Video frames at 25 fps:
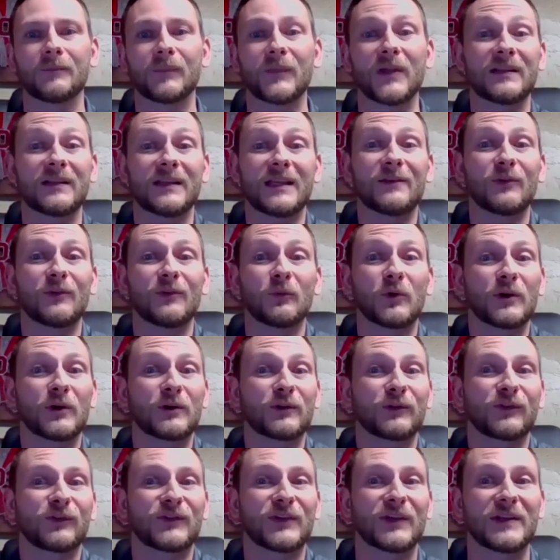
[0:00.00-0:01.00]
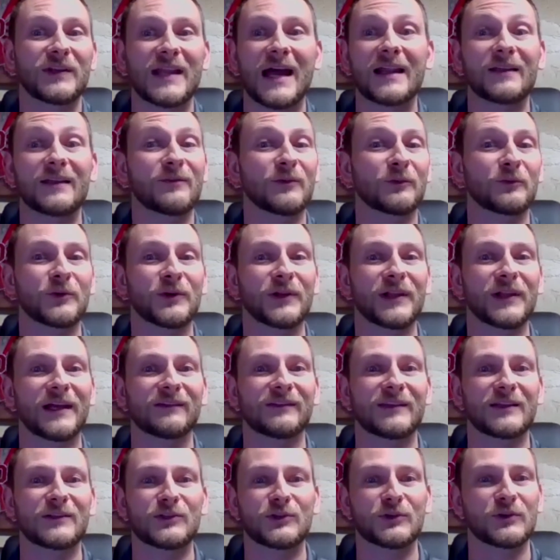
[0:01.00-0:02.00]
And even worse, to not even realize
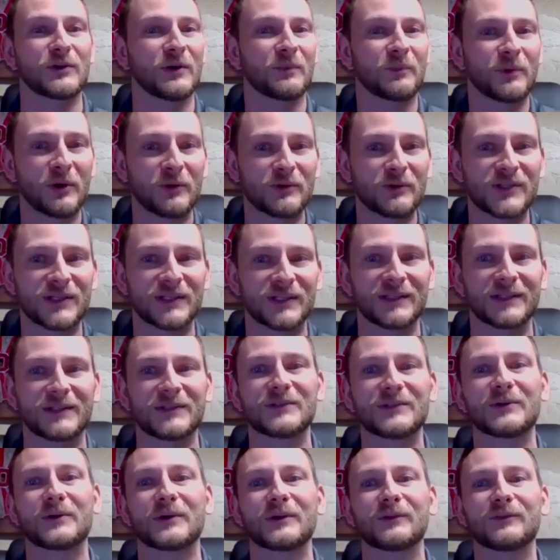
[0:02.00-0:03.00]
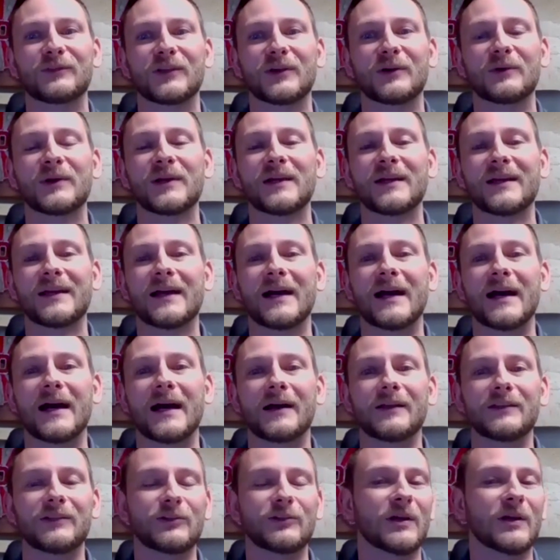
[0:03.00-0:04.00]
that you're approaching the door. So
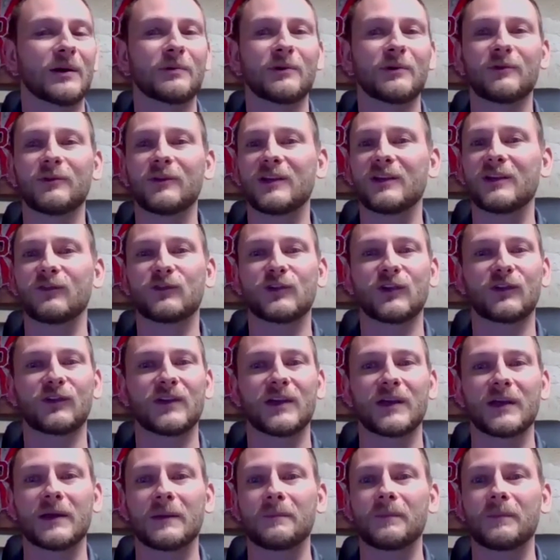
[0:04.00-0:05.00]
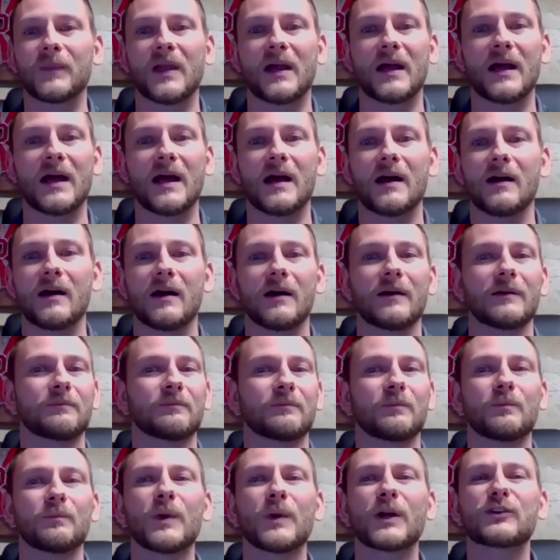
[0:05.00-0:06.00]
UWB is just a
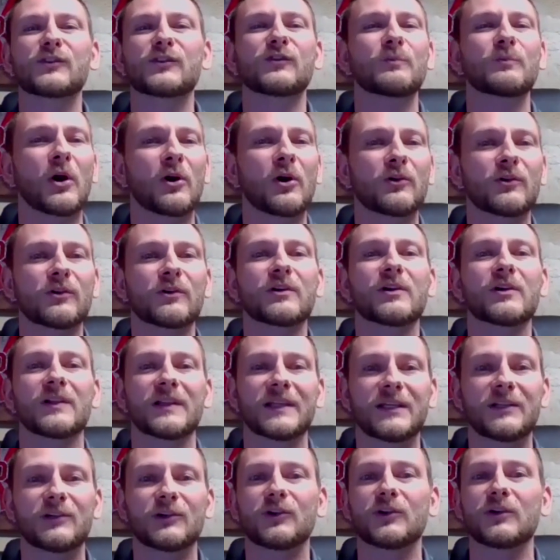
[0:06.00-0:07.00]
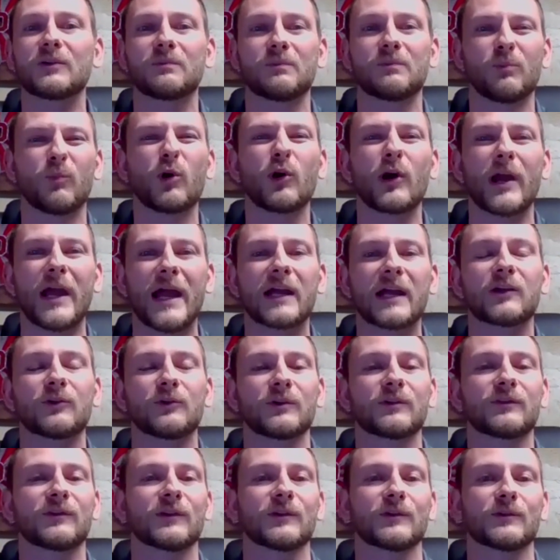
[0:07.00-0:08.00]
much smarter, cleaner, more
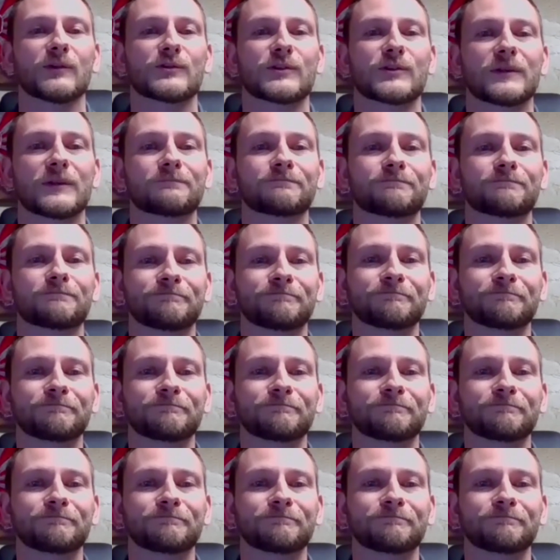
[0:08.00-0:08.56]
accurate solution.